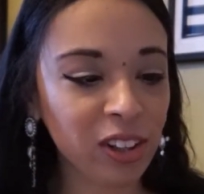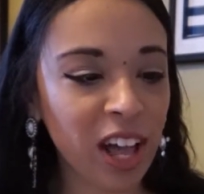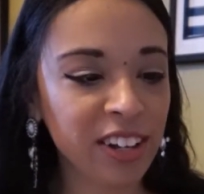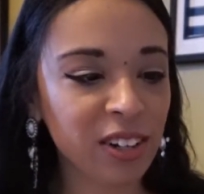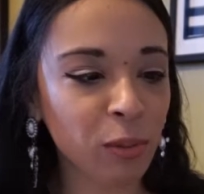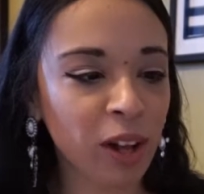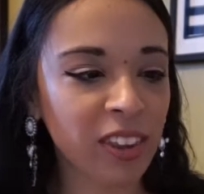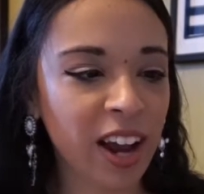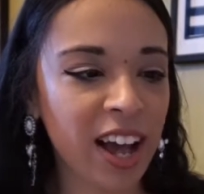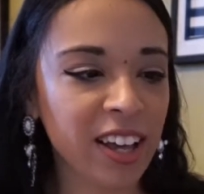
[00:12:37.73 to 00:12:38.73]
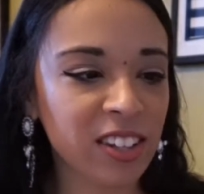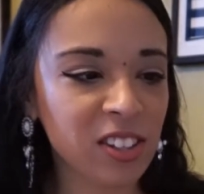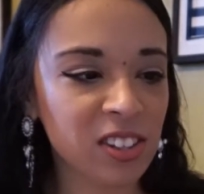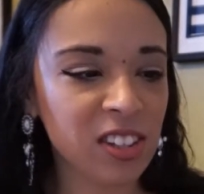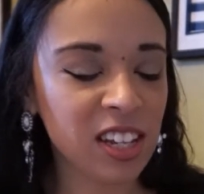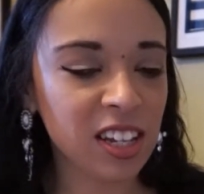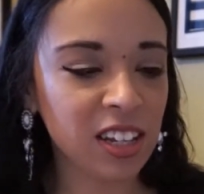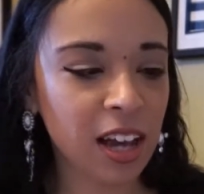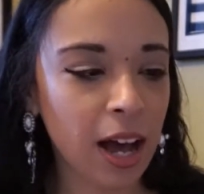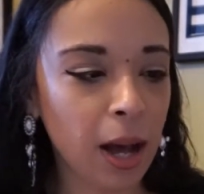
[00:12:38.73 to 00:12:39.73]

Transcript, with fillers: London one that has the